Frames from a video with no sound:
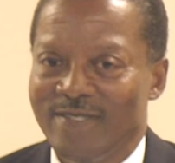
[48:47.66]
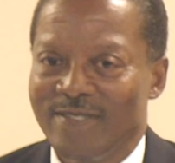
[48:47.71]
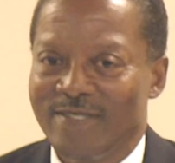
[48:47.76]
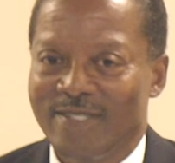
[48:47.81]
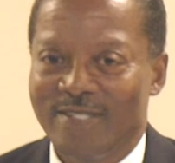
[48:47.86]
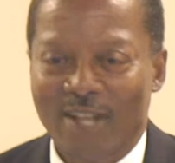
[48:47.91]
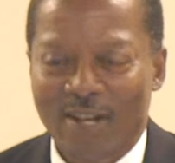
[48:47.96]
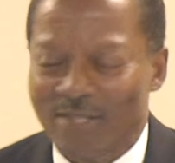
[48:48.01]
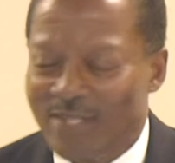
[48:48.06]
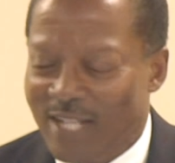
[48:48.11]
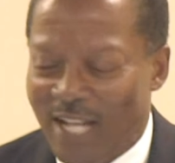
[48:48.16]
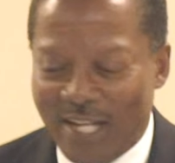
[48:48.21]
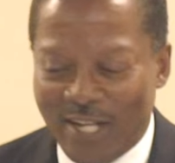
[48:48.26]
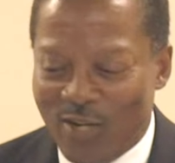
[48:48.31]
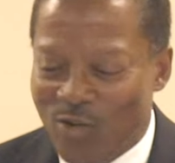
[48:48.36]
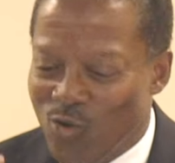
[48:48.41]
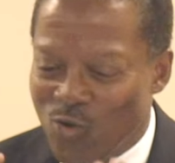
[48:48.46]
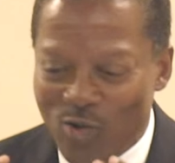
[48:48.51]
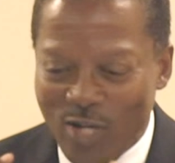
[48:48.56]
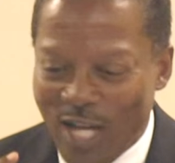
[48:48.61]
Sounds like a
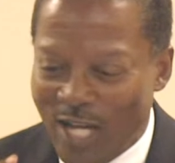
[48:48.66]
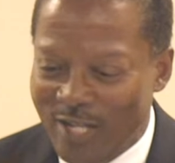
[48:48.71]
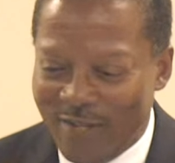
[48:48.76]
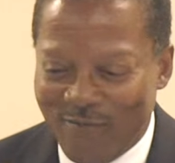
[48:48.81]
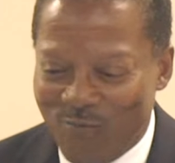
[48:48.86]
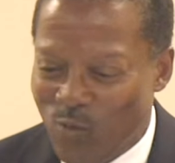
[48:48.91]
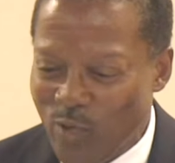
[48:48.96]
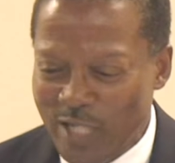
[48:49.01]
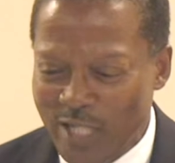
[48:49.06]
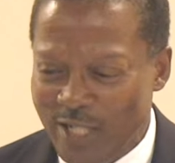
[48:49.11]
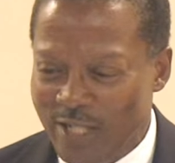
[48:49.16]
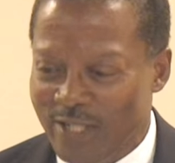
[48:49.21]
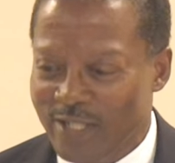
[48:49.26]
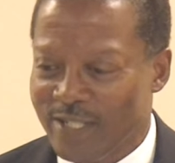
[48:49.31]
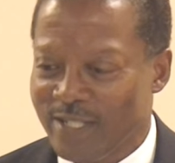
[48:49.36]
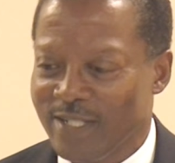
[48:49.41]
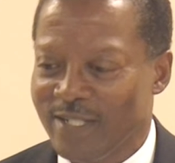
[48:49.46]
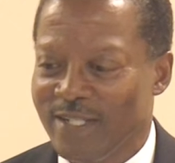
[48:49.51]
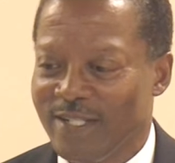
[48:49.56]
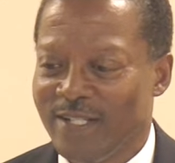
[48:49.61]
whole lot of
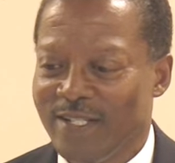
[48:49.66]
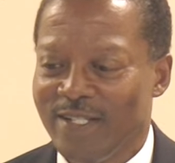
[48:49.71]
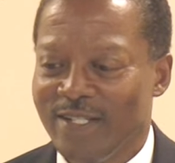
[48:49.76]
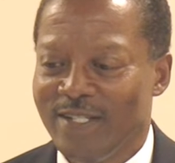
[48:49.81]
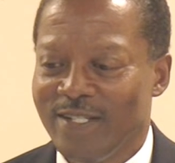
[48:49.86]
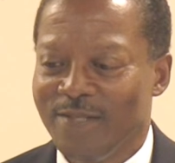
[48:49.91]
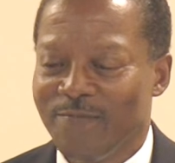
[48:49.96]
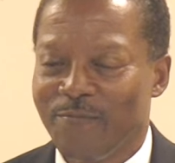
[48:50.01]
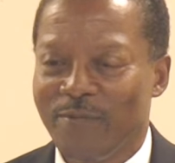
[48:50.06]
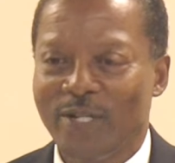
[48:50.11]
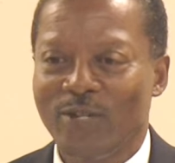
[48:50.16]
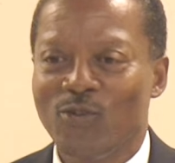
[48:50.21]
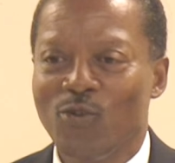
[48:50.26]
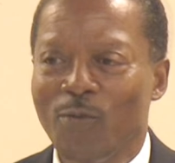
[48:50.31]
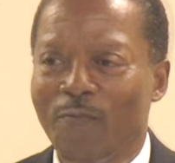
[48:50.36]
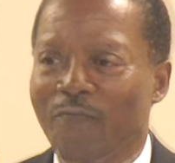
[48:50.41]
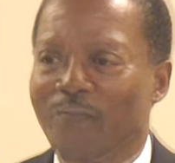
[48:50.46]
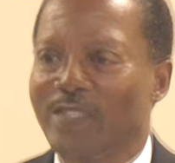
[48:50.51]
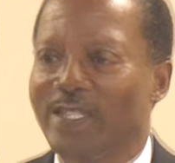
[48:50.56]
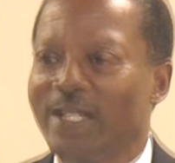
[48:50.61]
words, but
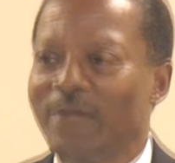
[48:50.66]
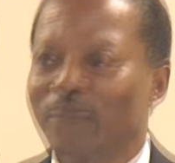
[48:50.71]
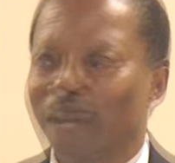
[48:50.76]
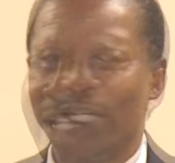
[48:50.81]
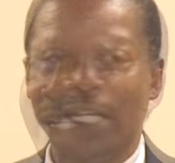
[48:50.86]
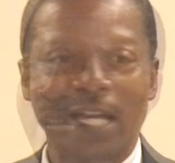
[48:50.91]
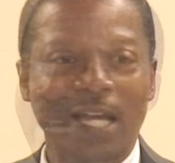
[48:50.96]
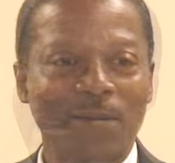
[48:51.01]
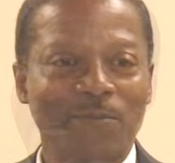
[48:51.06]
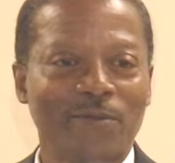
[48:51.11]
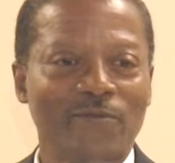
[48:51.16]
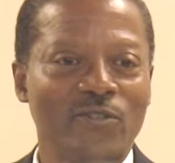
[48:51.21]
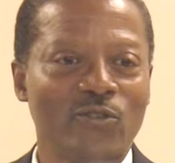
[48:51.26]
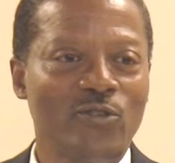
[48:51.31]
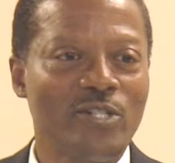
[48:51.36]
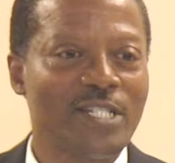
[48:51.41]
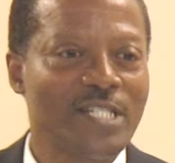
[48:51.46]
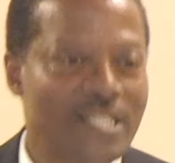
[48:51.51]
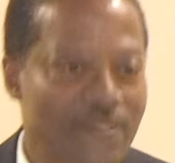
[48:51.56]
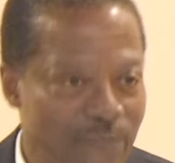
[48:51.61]
hopefully, with the help of the
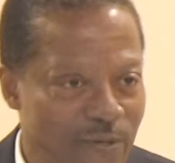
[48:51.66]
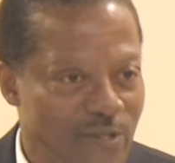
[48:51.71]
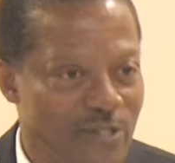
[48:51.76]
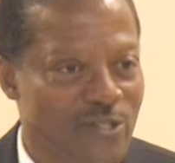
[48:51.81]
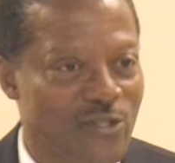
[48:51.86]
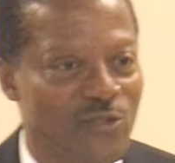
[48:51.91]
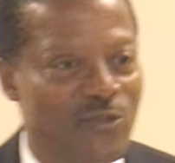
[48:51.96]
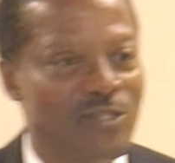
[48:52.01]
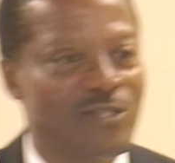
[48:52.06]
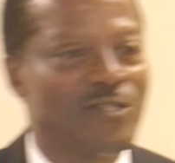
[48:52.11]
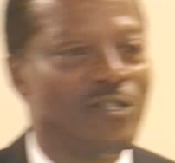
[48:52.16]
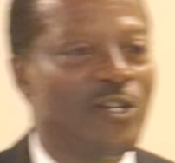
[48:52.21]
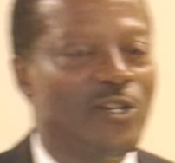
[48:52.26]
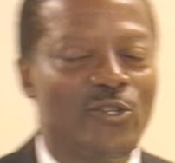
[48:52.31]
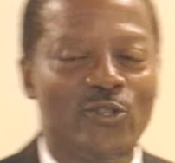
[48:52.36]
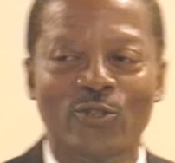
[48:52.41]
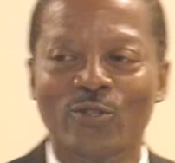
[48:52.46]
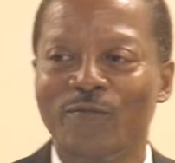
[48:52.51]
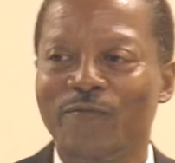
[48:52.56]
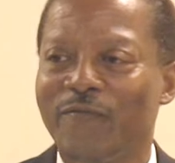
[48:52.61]
Holy Spirit, you'll,
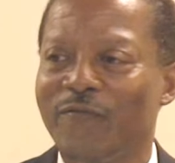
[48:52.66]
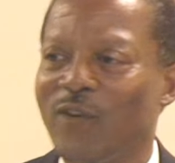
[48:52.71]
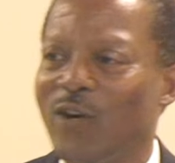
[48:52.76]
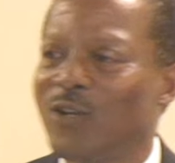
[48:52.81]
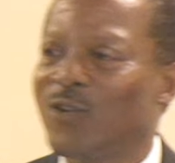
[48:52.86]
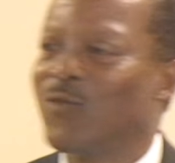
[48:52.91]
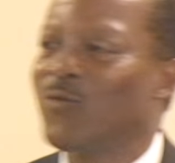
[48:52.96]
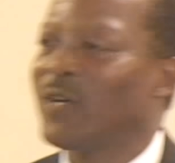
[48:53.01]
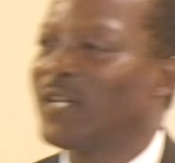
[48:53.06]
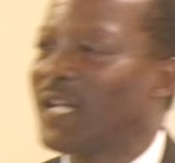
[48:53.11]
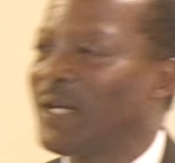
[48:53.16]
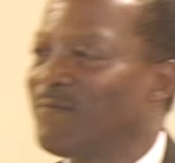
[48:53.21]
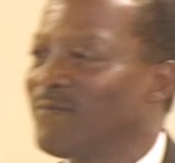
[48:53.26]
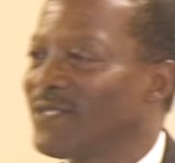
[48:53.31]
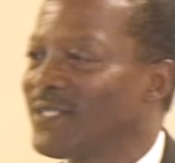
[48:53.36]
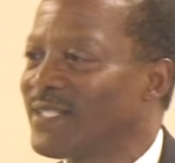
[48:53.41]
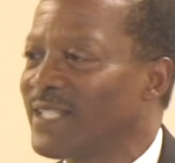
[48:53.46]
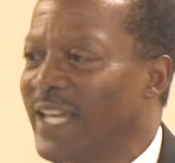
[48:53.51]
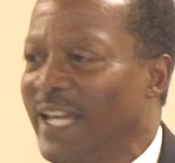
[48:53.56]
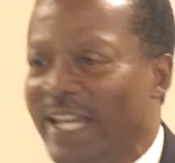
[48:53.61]
you'll follow what I'm
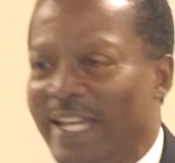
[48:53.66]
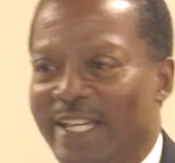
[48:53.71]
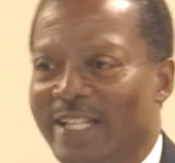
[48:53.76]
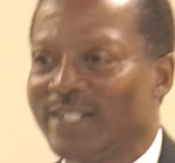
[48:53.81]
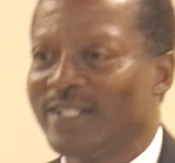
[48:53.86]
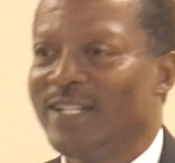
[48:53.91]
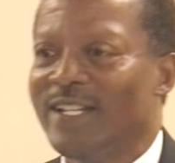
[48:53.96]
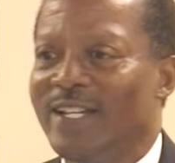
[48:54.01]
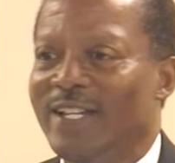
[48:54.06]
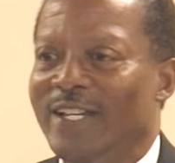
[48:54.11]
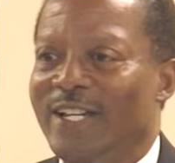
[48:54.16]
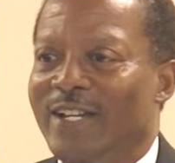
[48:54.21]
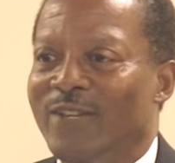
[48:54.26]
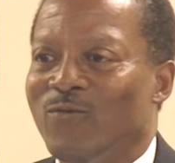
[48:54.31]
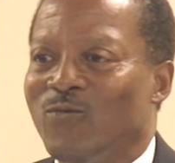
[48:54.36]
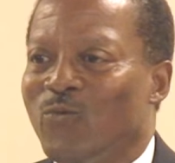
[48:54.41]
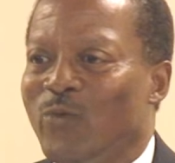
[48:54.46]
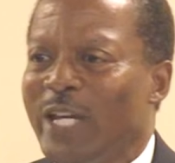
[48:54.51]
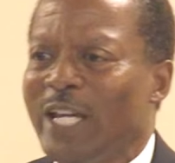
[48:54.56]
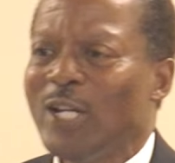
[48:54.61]
saying.
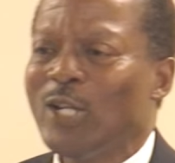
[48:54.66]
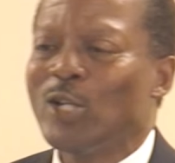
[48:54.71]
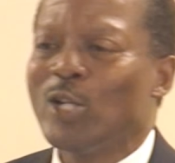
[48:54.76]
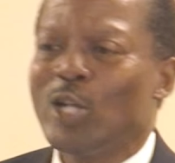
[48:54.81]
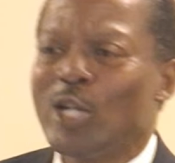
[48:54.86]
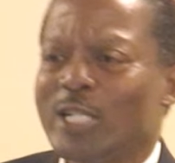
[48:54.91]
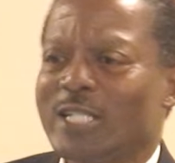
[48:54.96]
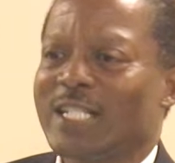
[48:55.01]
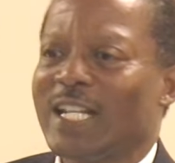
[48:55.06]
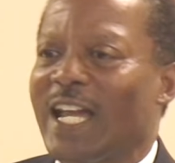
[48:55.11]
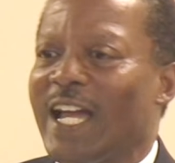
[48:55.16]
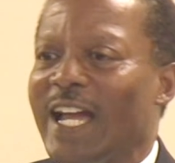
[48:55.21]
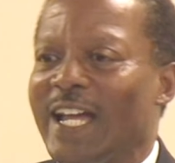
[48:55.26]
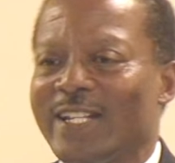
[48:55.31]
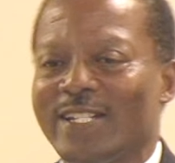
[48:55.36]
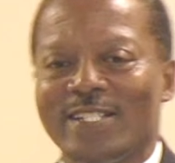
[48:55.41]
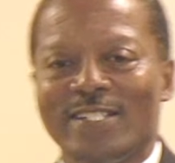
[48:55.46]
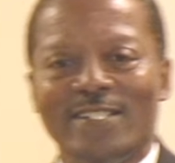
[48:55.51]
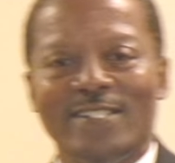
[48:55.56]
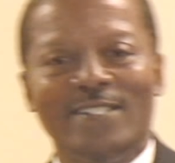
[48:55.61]
We looked
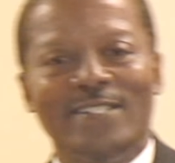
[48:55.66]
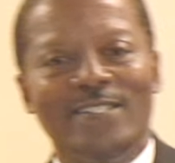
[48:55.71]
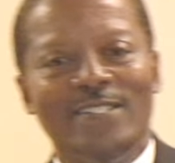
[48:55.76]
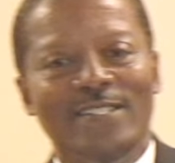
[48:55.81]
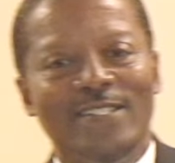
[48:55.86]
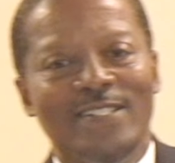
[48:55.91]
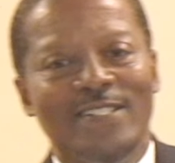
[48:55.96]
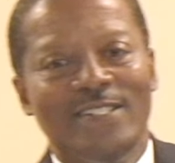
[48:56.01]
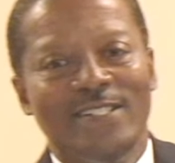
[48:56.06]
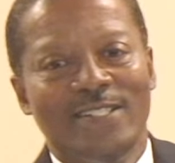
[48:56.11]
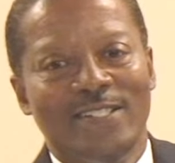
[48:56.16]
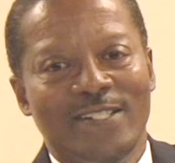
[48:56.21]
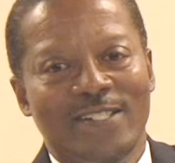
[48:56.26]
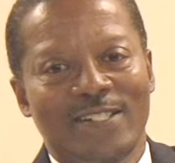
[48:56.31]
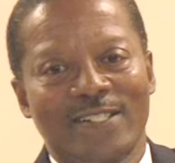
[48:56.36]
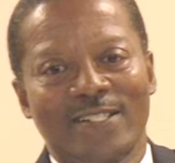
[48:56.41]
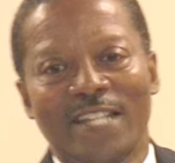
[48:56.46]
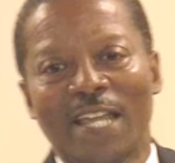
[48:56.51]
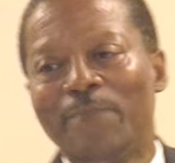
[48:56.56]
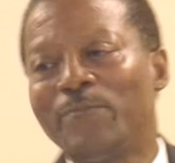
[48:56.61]
at
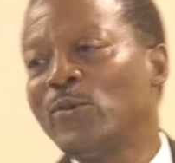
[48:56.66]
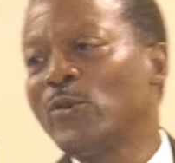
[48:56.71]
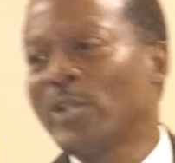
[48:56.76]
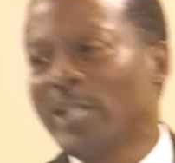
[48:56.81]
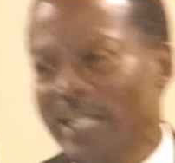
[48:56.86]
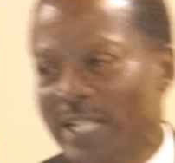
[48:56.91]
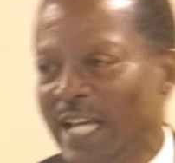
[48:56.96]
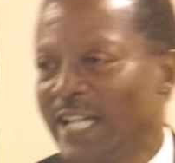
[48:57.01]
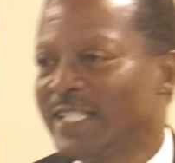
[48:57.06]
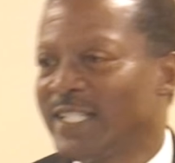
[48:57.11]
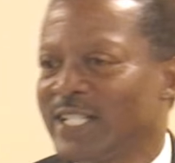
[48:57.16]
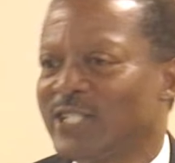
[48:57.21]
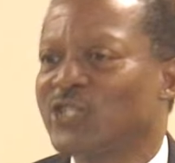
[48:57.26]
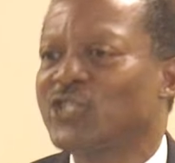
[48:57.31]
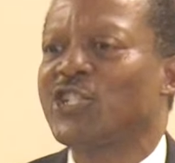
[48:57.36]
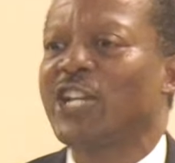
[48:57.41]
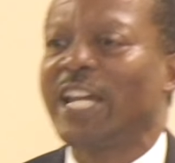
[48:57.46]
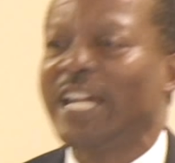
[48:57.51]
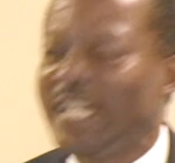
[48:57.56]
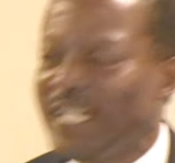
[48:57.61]
Nebuchadnezzar
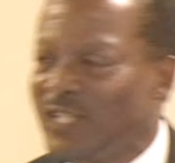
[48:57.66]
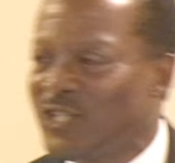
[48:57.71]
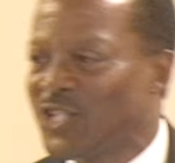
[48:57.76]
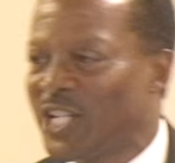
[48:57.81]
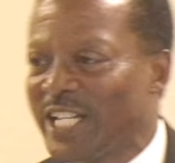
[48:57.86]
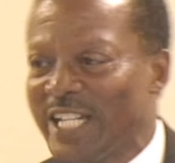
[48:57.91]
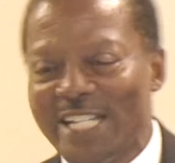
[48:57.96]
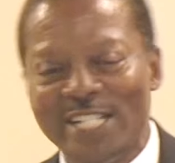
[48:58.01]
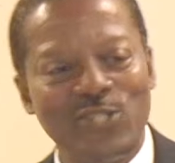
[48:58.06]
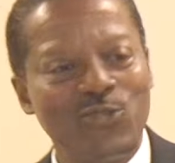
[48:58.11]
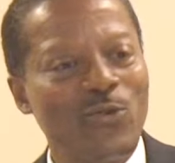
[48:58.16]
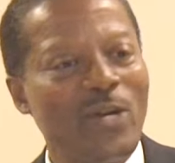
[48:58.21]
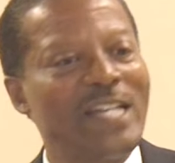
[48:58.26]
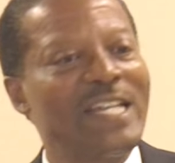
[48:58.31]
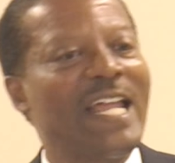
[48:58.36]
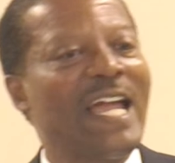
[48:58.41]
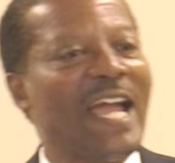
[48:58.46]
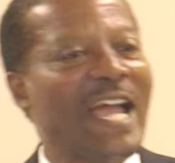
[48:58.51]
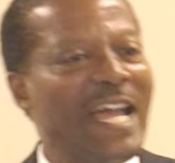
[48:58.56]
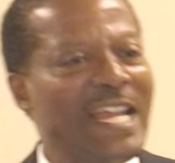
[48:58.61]
changing into
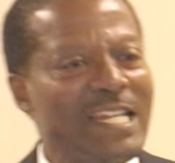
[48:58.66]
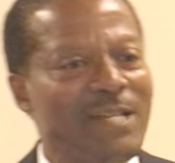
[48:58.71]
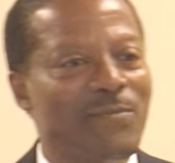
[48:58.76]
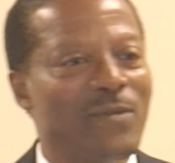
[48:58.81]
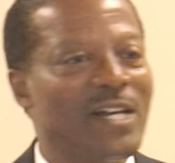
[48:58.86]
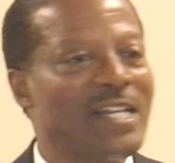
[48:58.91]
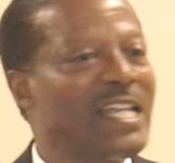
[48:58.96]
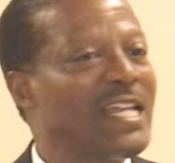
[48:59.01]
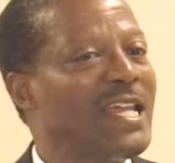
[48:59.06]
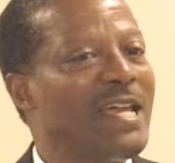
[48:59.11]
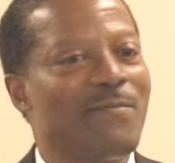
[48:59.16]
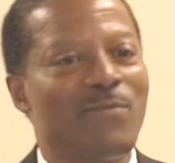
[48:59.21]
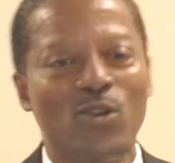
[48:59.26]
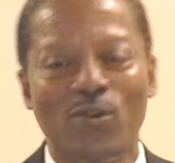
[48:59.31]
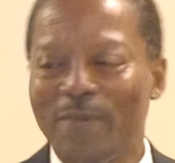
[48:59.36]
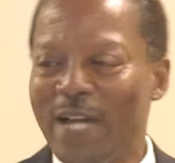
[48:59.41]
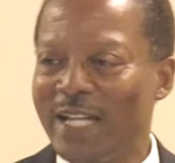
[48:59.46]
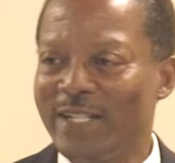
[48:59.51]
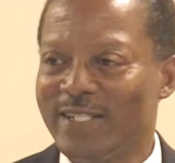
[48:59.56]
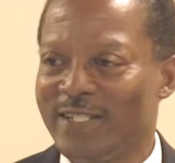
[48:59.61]
an animal in a
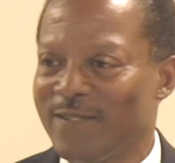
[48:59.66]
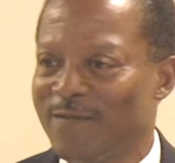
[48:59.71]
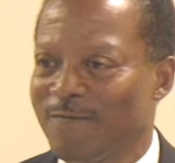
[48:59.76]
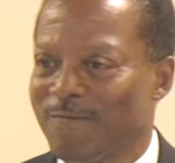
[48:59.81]
moment.